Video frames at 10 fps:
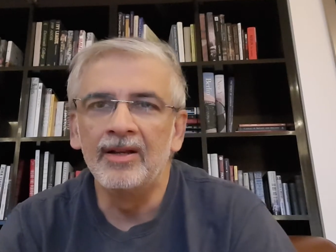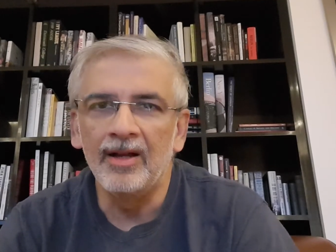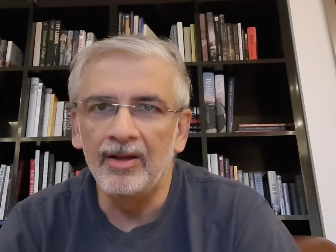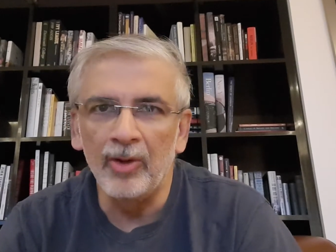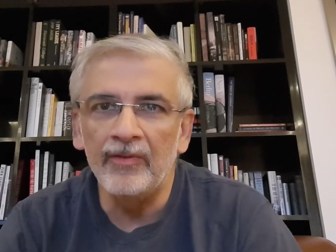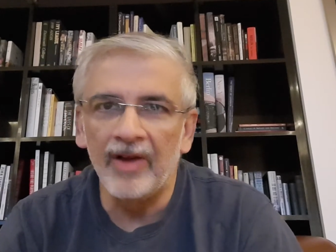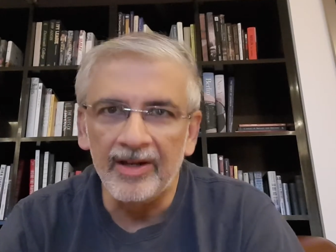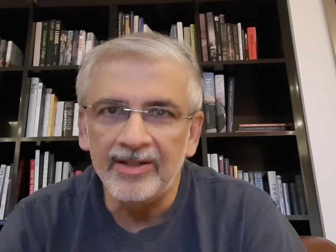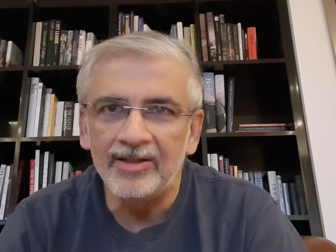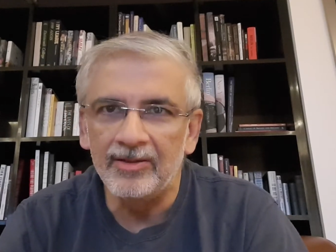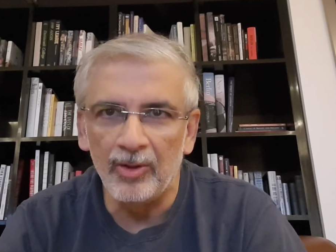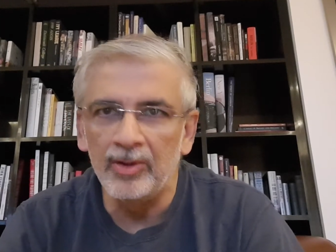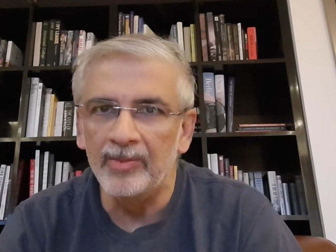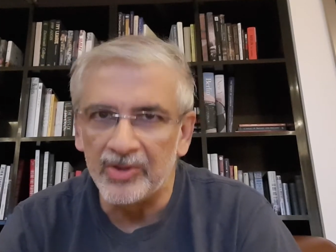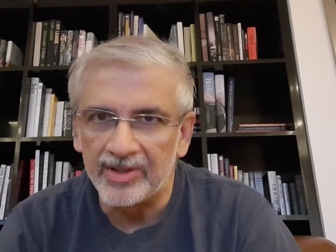Uh, not violent, not
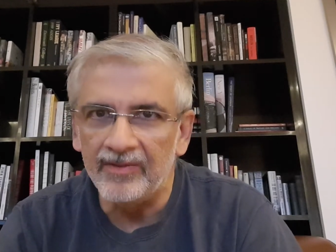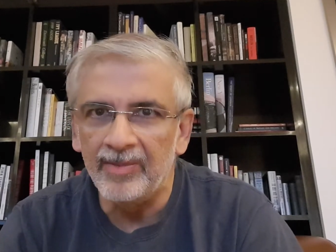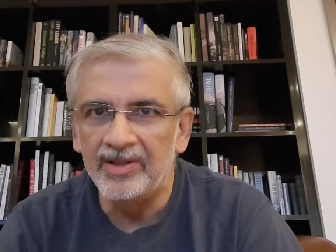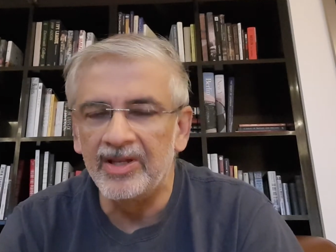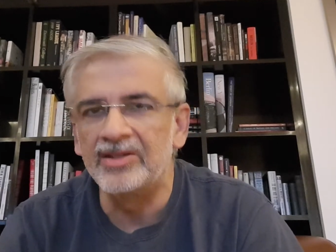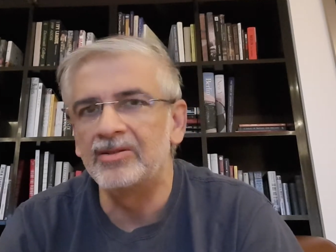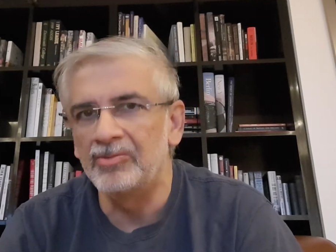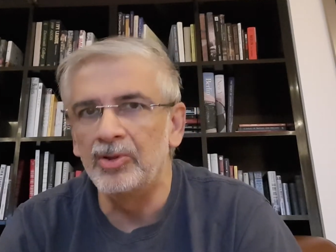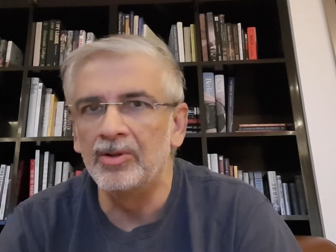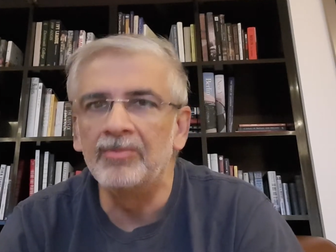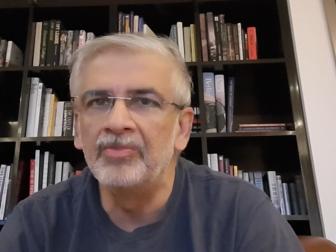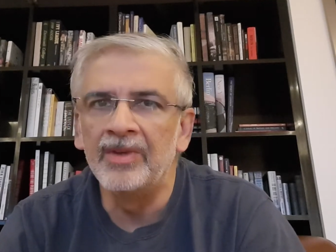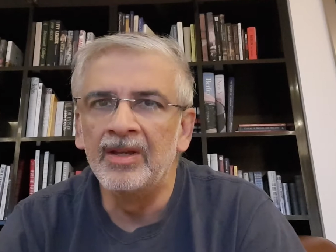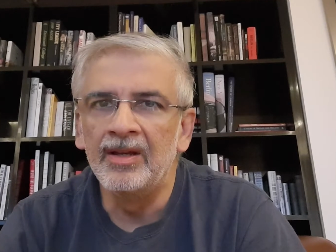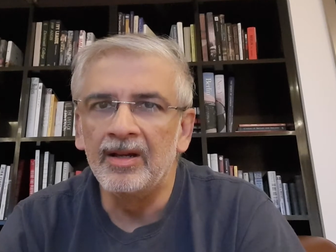abusive, but just you know,
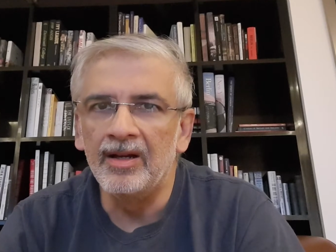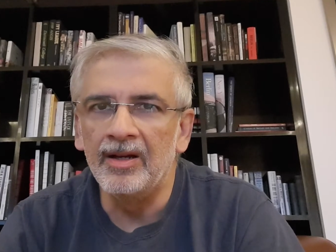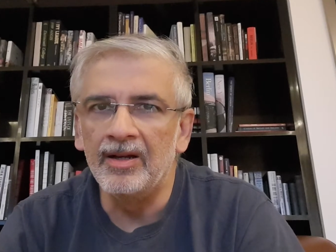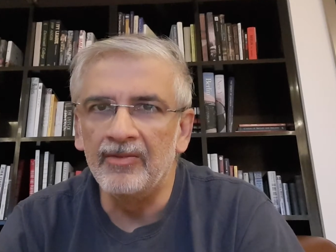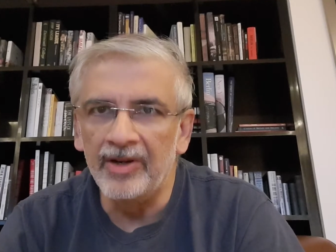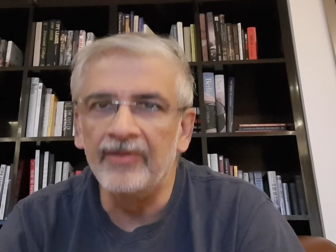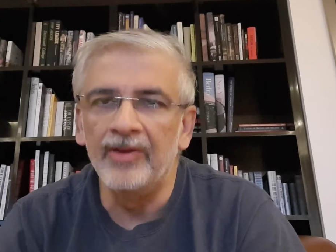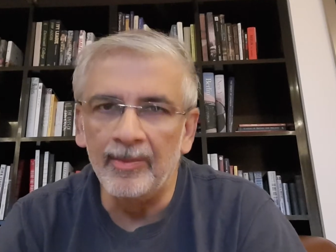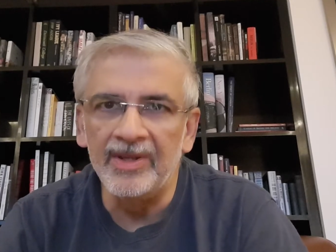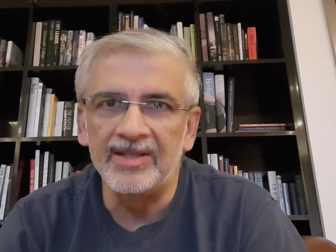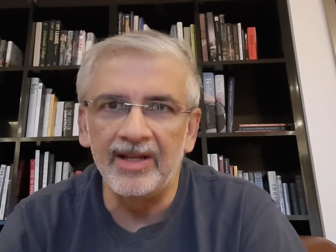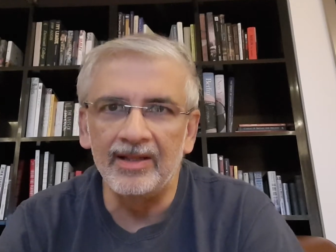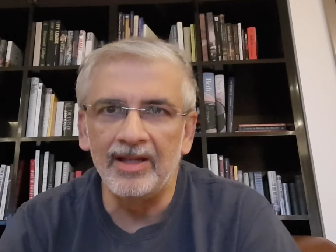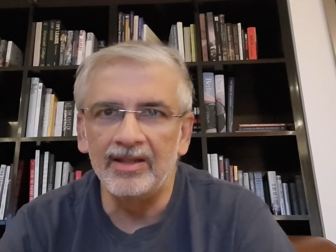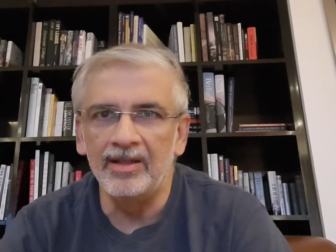uh, very firmly saying
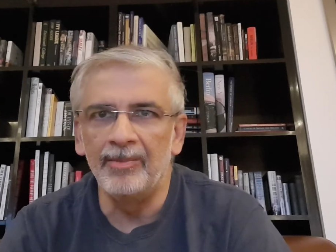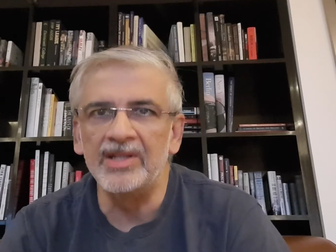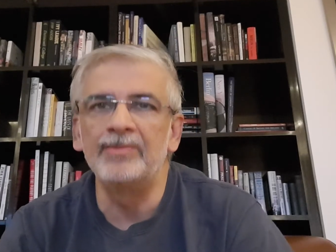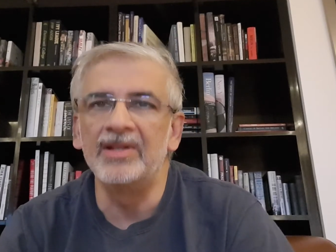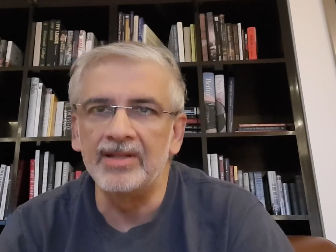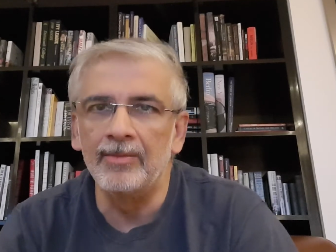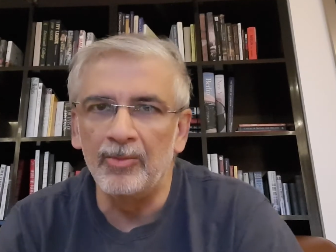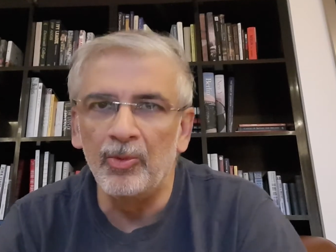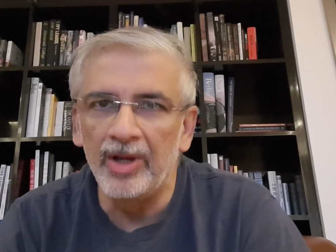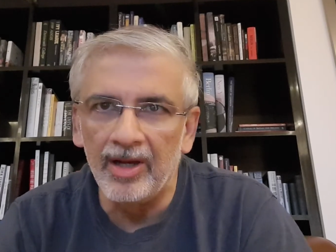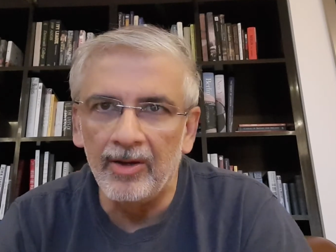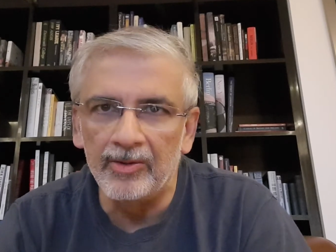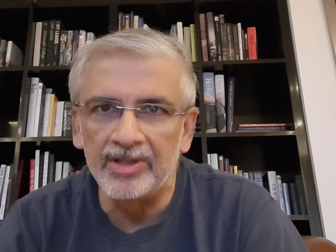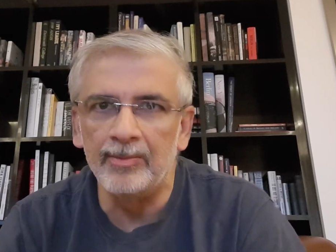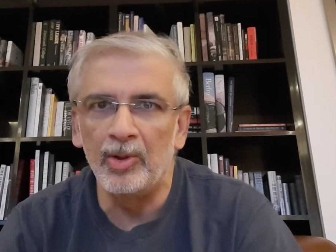that there must be some way out
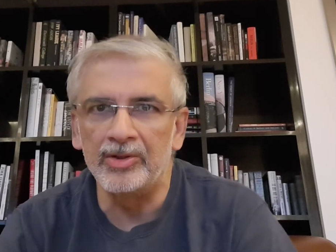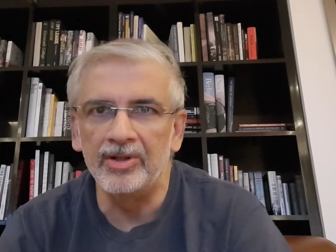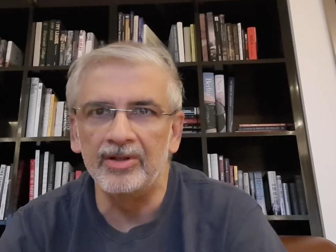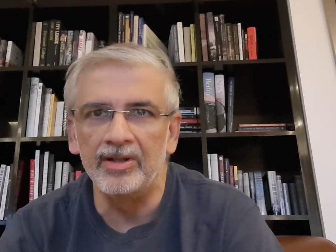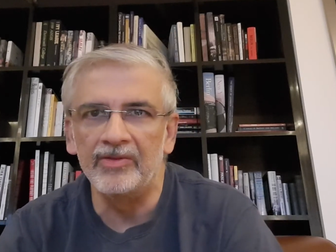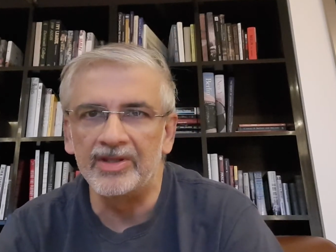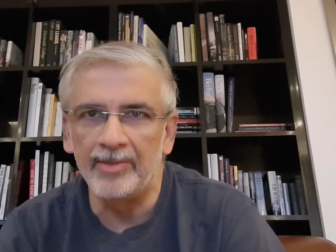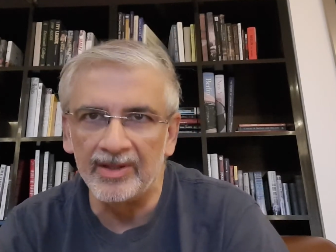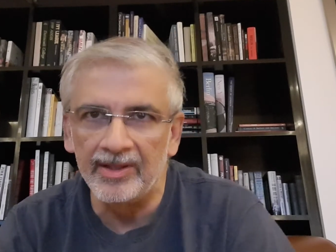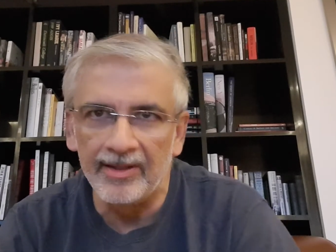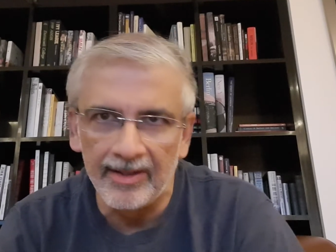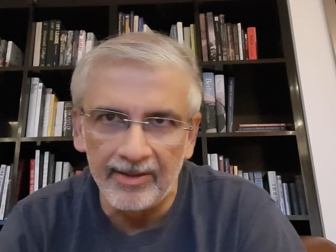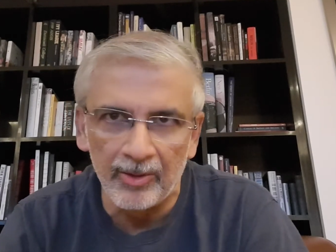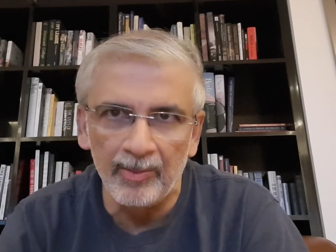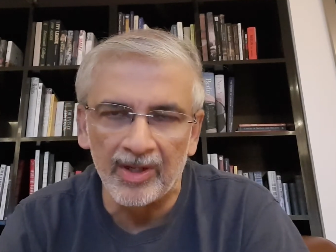or some alternative or some other airline that
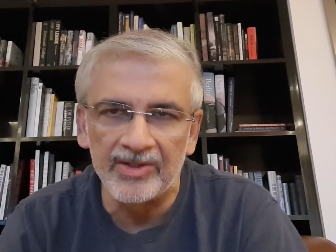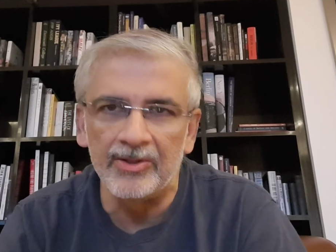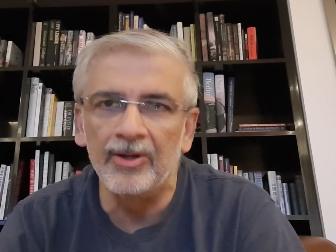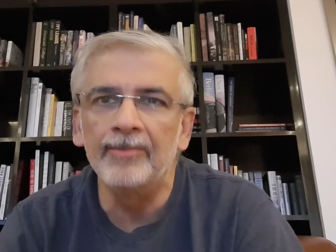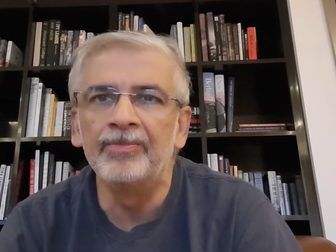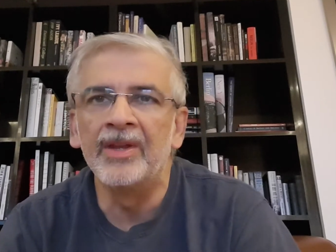could book us on.